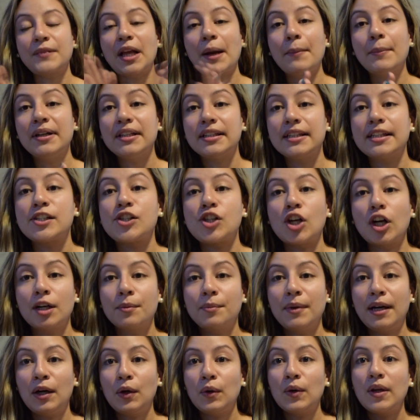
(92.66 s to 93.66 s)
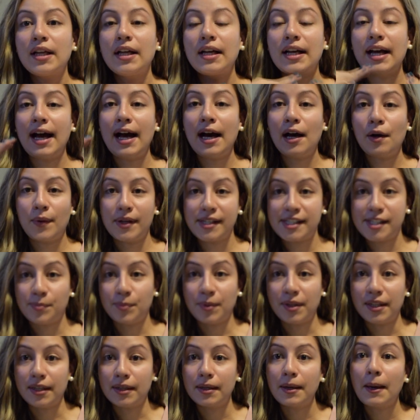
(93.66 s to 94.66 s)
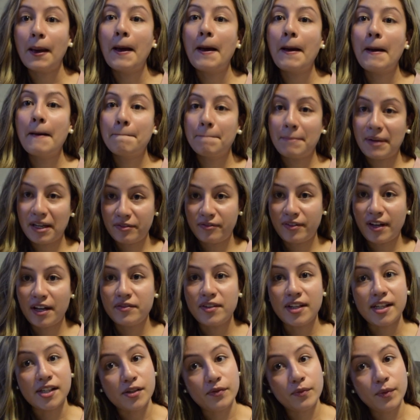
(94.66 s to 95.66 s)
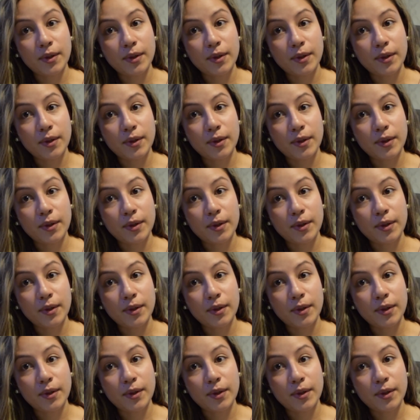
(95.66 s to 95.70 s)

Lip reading: But let's talk about how I split my 5 days of